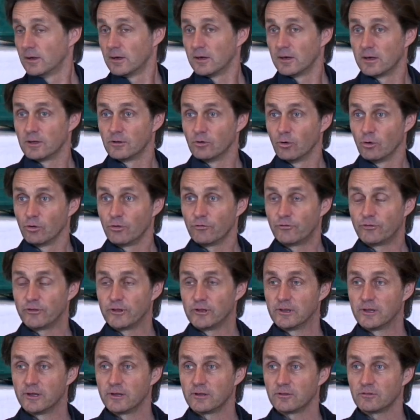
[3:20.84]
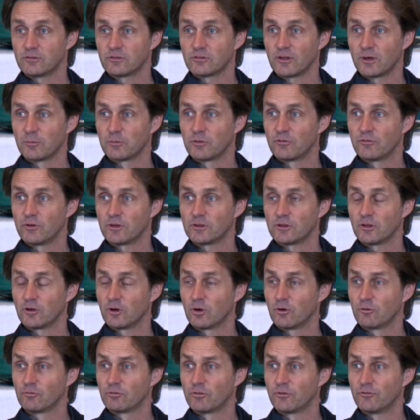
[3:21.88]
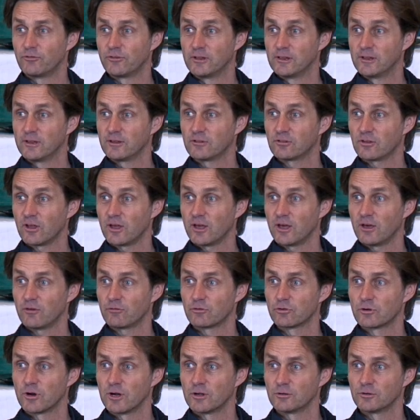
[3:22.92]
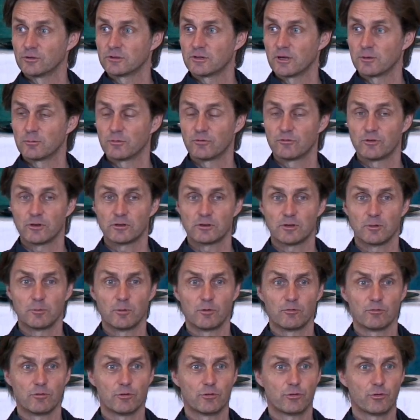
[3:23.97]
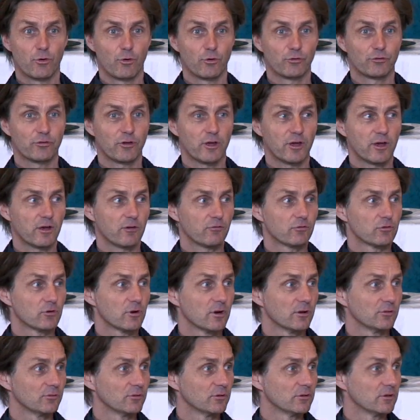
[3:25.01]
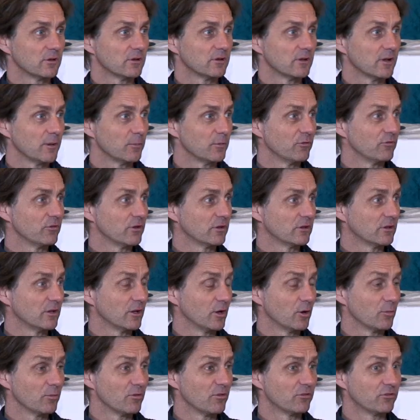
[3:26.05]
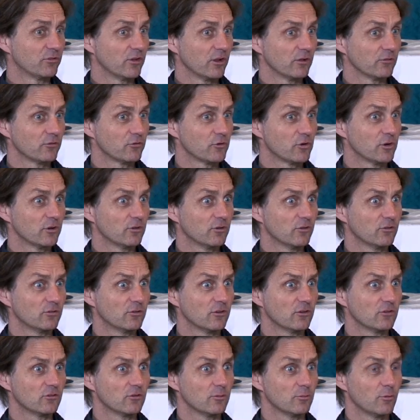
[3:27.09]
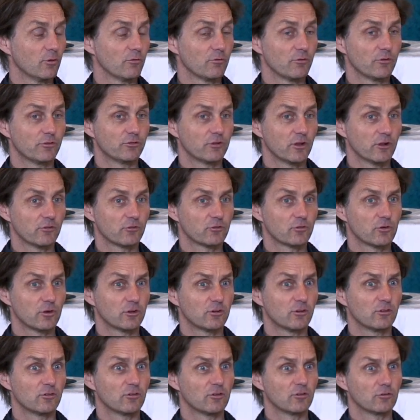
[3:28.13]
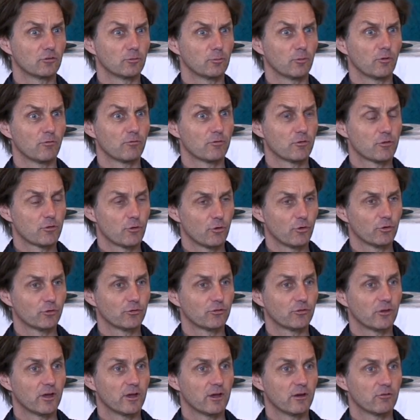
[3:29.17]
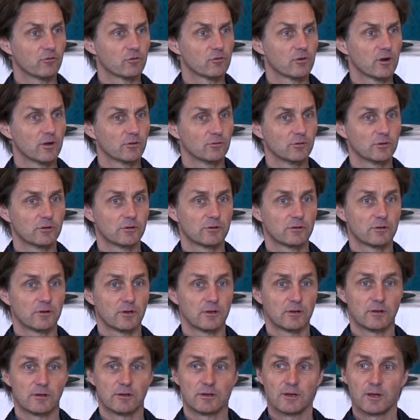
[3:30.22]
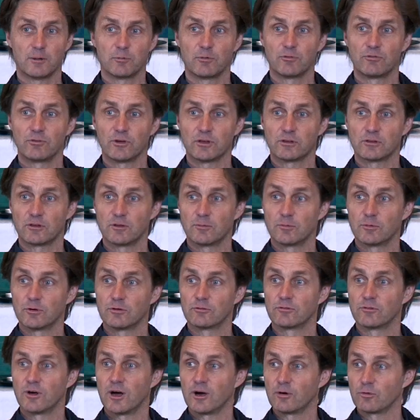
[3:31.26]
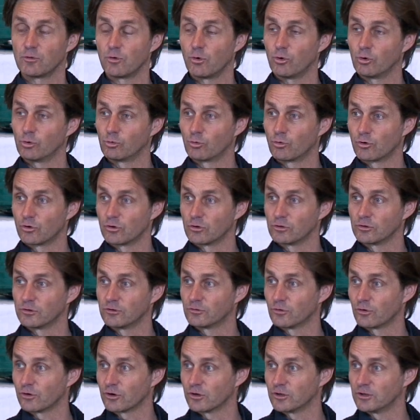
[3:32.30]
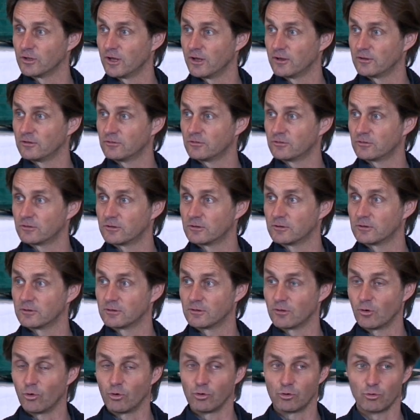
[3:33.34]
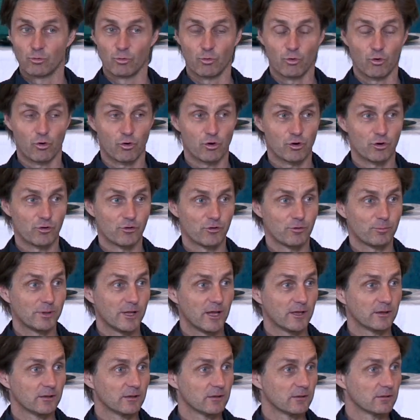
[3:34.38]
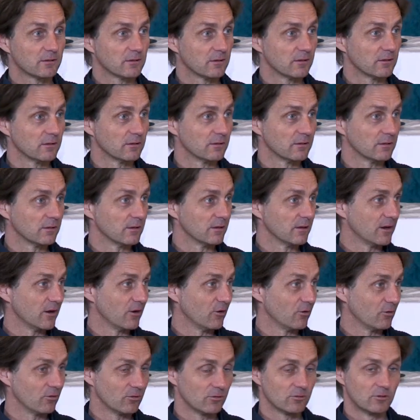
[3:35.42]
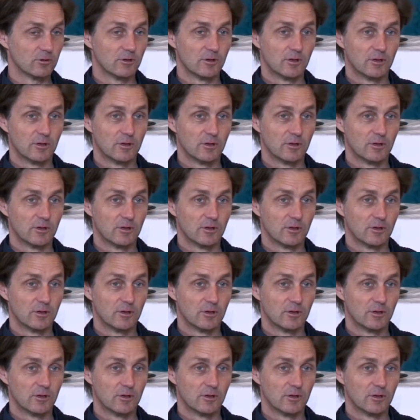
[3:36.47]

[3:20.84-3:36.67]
And all the feelings, I'm the victim of the feelings I have around it. I'm a victim of the thoughts I have around it. And I'm a victim of the self-criticism of the thoughts I have around it. And then I'm a victim of how the whole world is organized and all the war on the planet and how